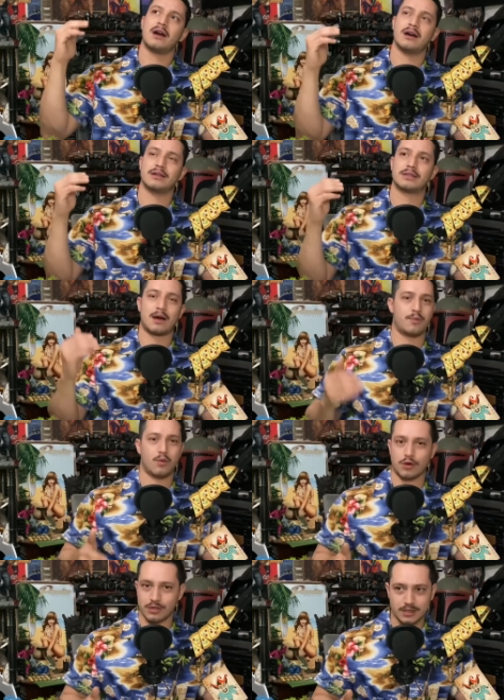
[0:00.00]
uh, top
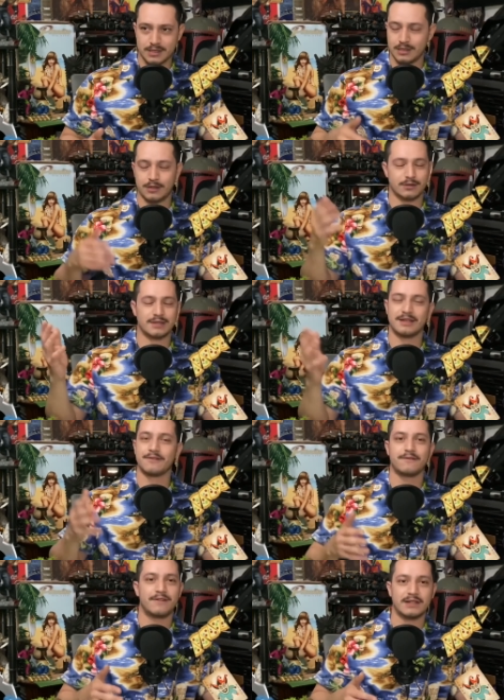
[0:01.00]
worst, you know,
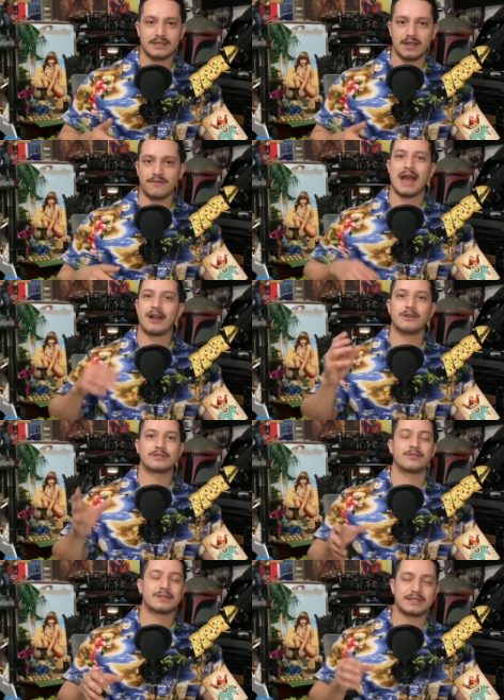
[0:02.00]
different fun stuff. And he always
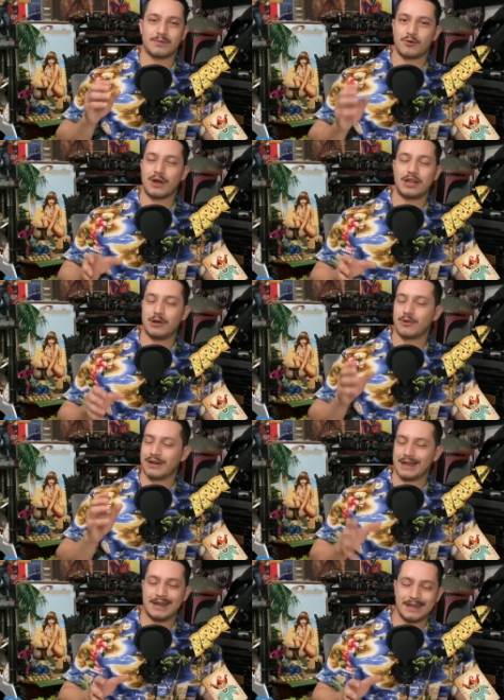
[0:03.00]
throws in some great
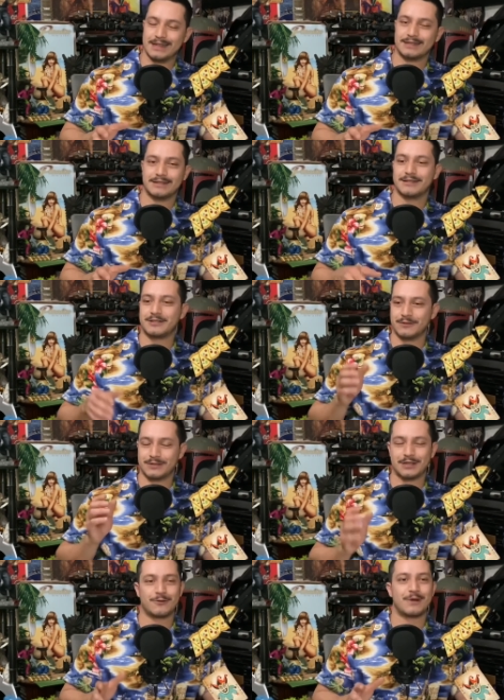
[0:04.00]
humor in his list, so
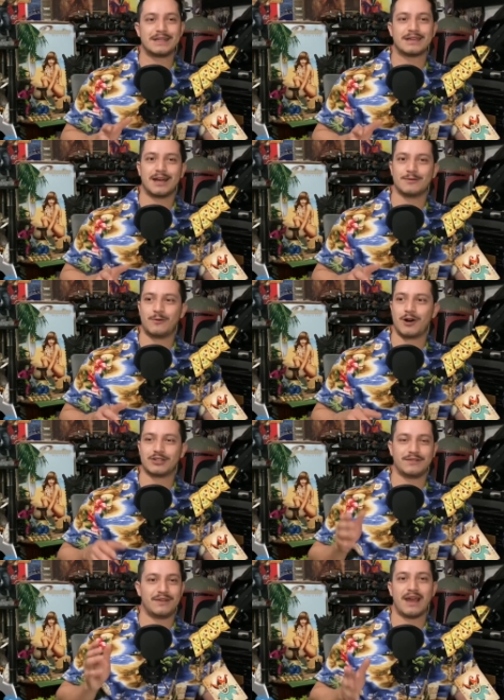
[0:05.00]
it's a great time to
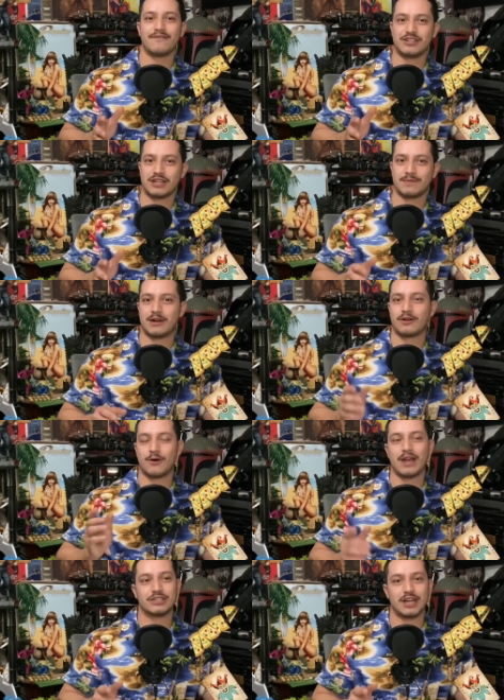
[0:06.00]
watch. If you haven't checked him out, go
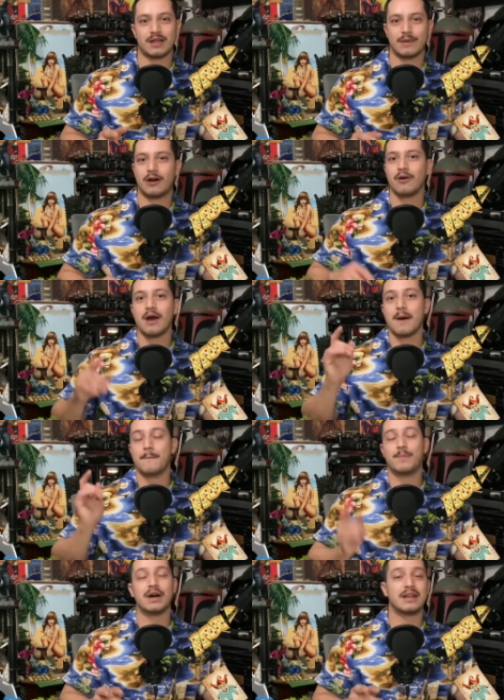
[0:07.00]
ahead and check him out.
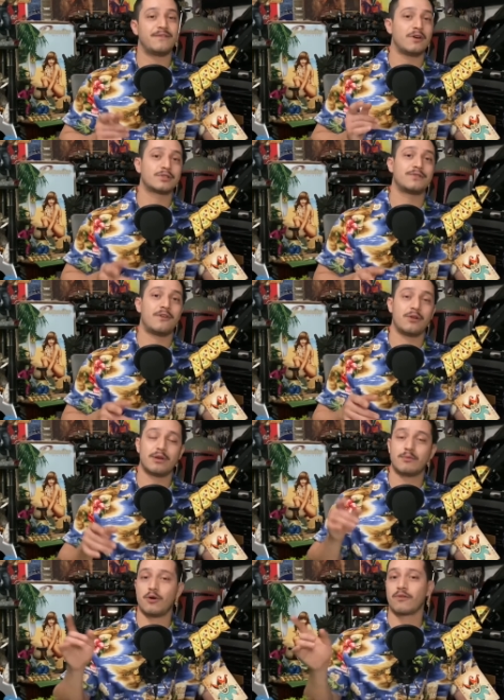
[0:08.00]
But if you also follow
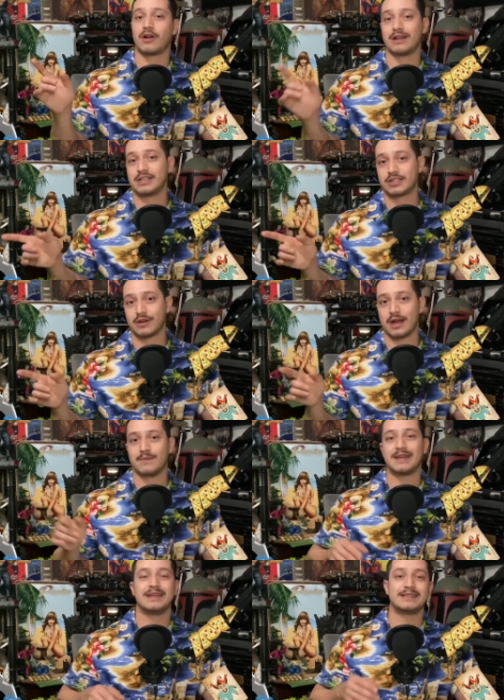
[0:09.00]
him over on
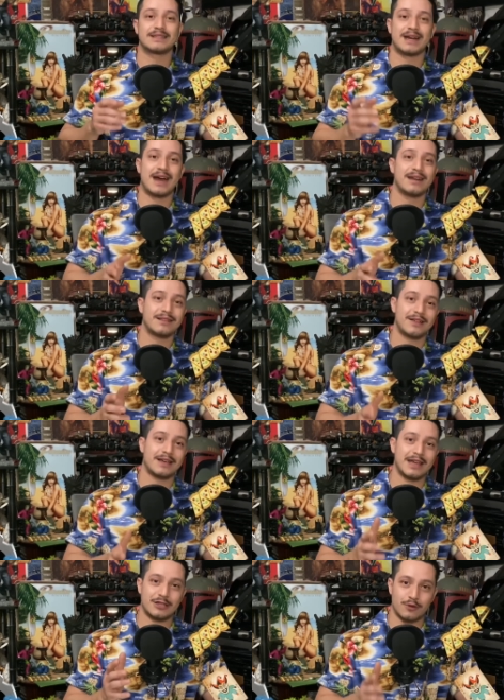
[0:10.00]
Instagram, he's kind of
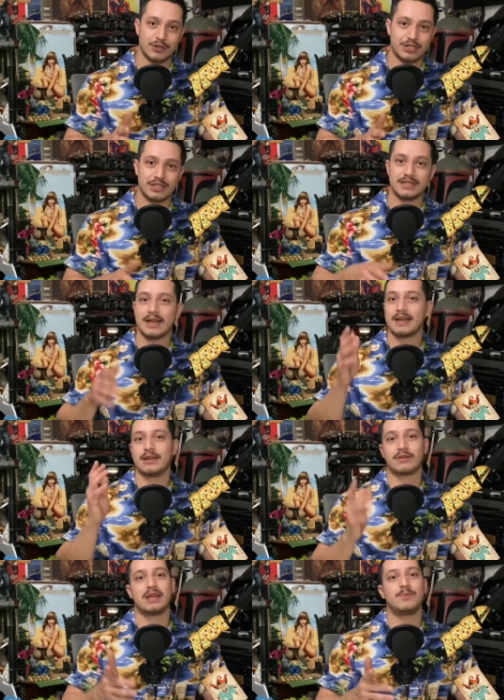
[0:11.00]
like a Toy Shiz.
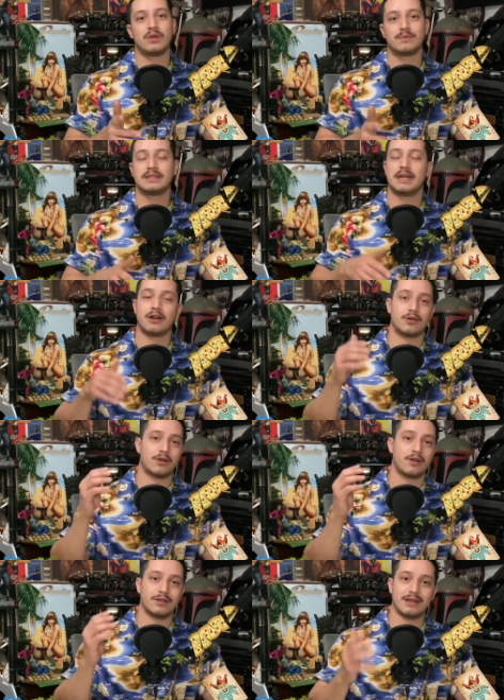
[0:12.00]
He'll keep you up to date on
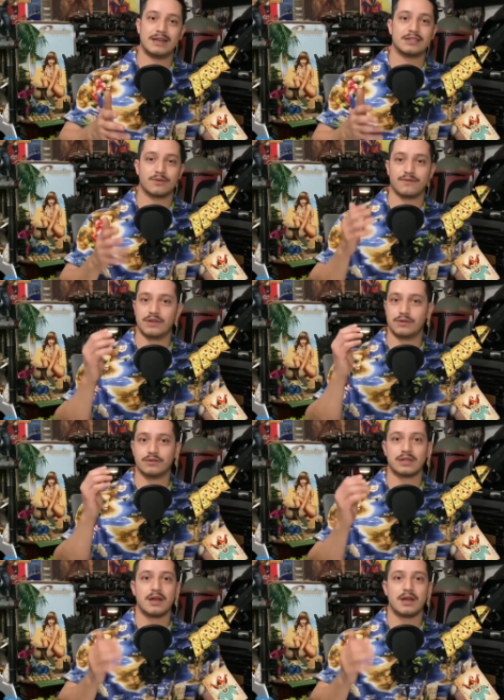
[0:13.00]
all the latest reveals,